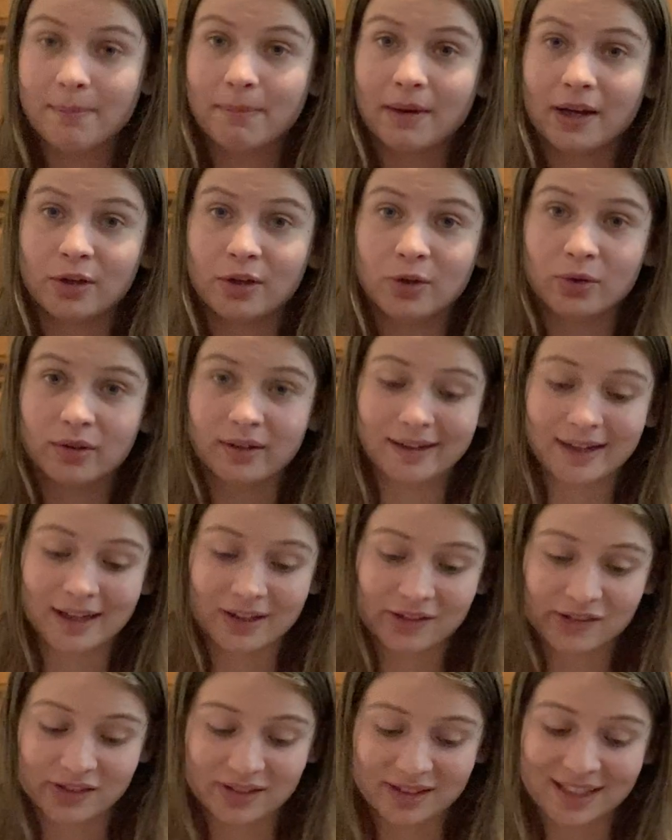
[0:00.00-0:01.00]
by who can
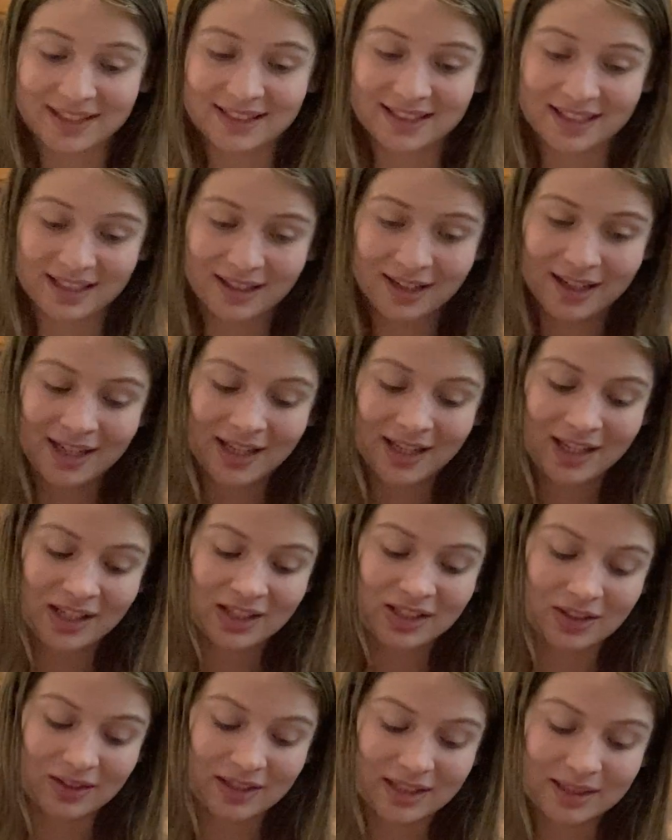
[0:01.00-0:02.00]
exercise it.
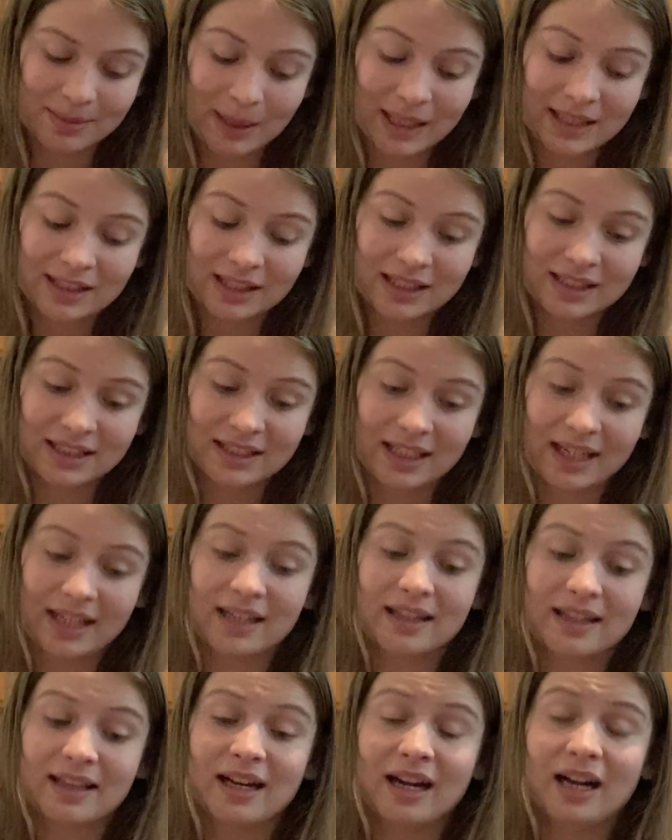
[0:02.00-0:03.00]
So he's basically
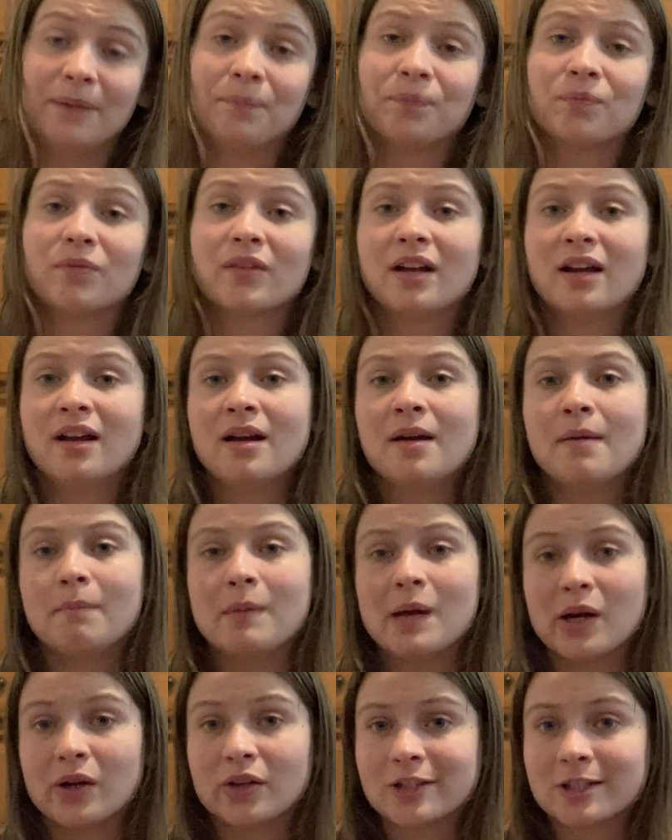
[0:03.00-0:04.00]
saying that
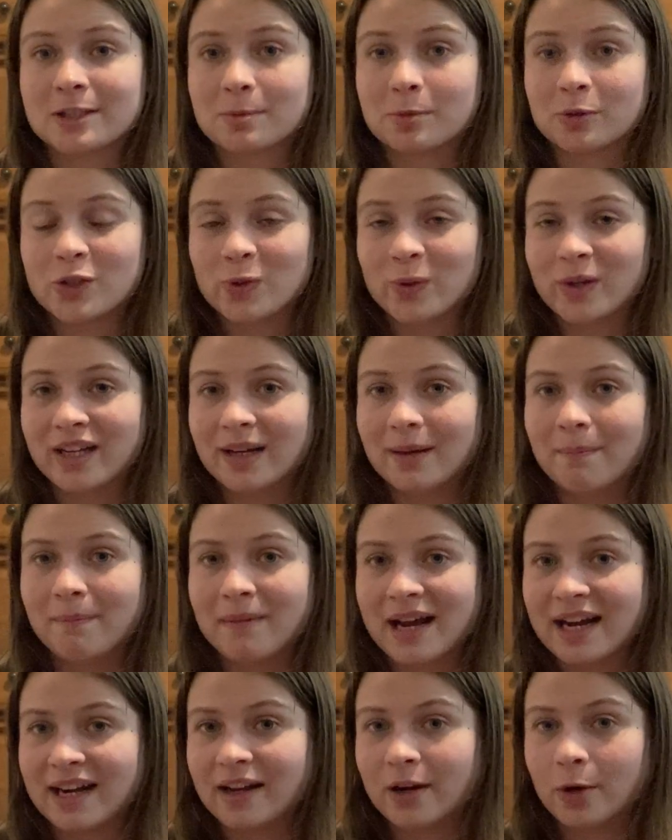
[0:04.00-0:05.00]
marriage is between a
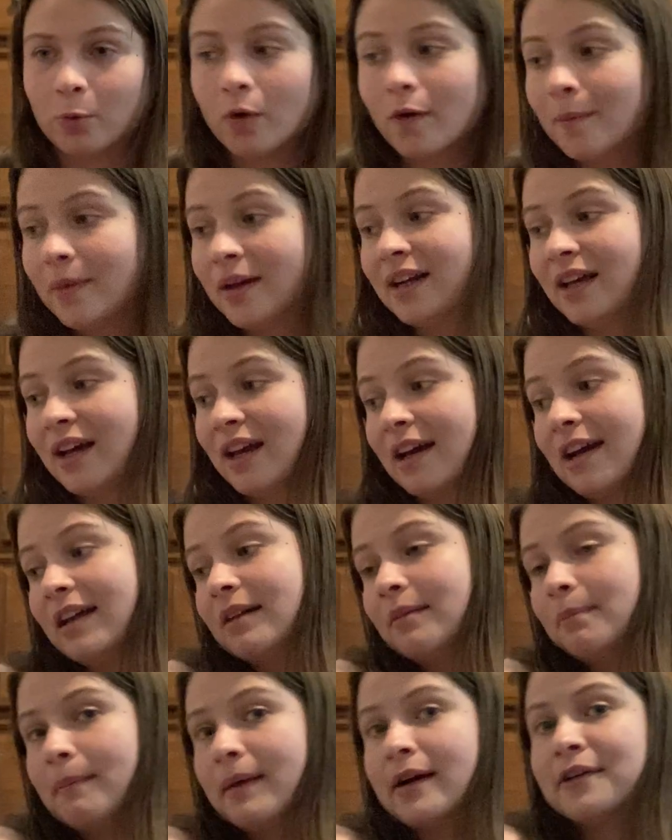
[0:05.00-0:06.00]
man and a woman,
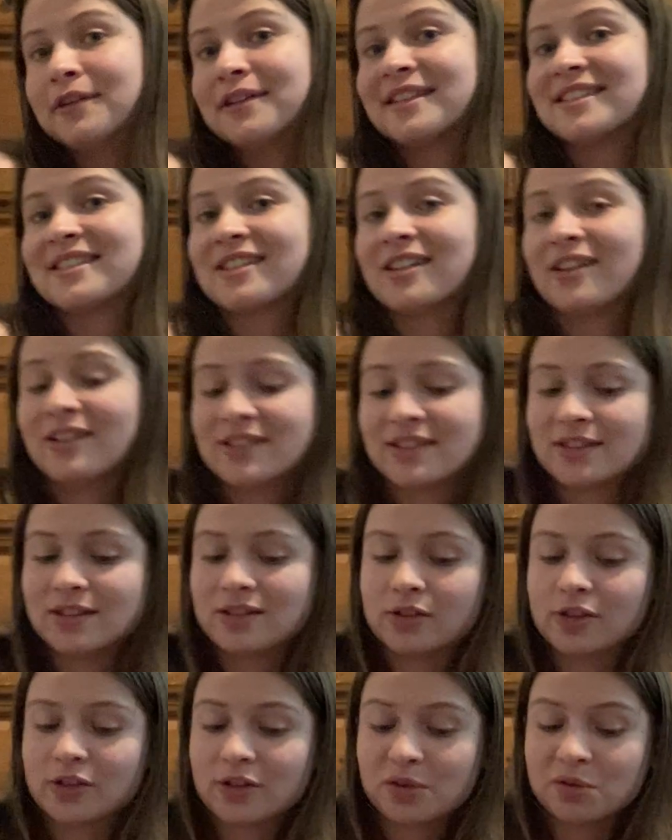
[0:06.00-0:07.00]
and marriage is the
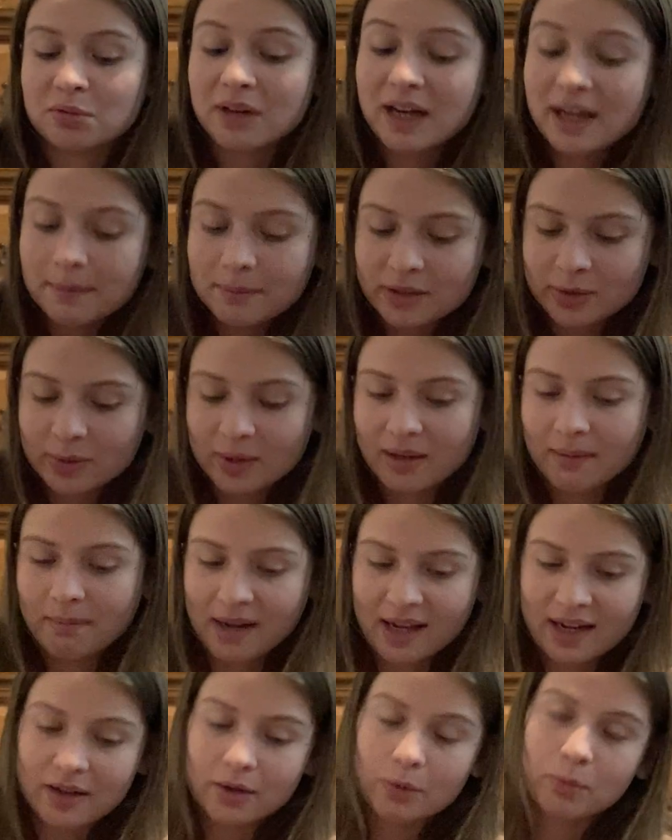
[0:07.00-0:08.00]
constitutional right between a
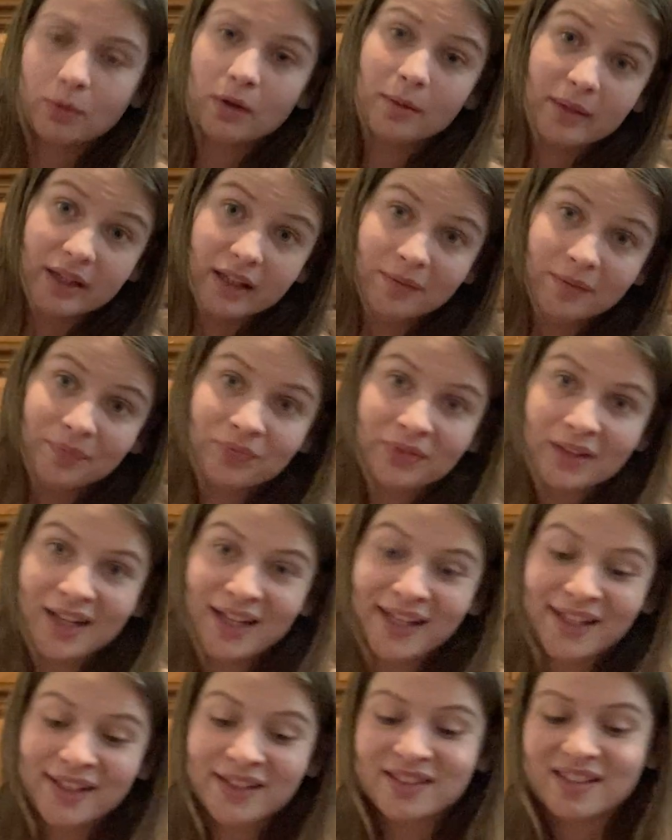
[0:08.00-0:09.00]
man and a woman.
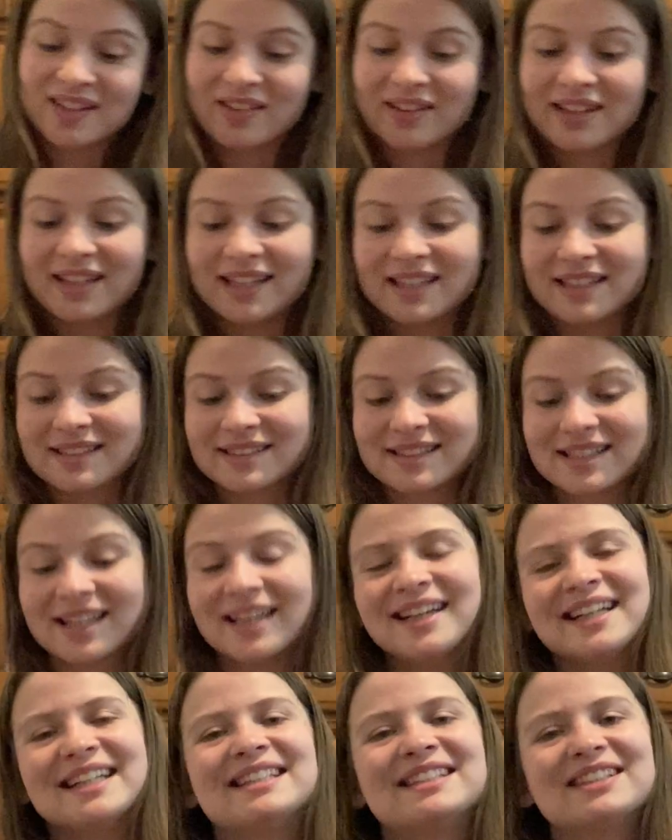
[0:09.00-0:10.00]
So he is
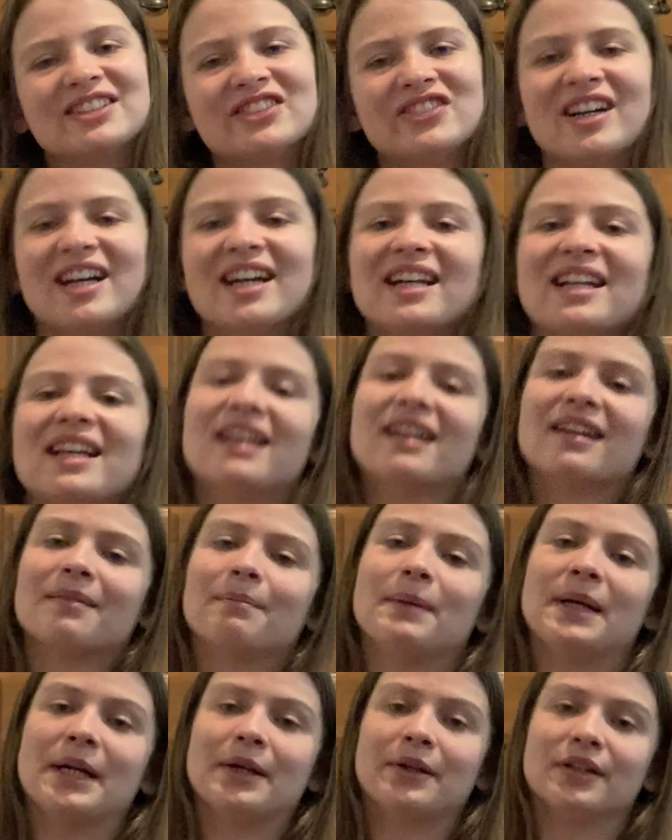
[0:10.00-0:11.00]
defining
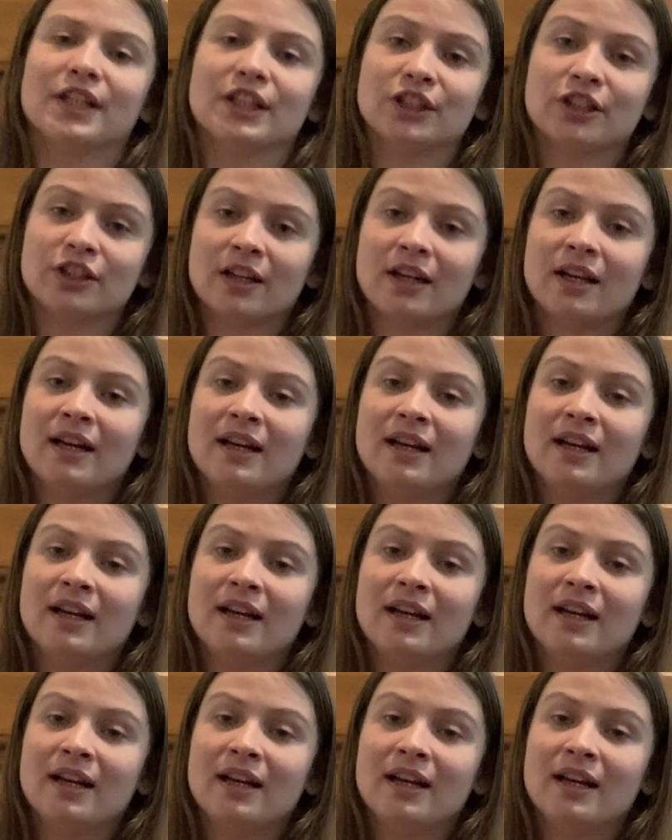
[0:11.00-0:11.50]
marriage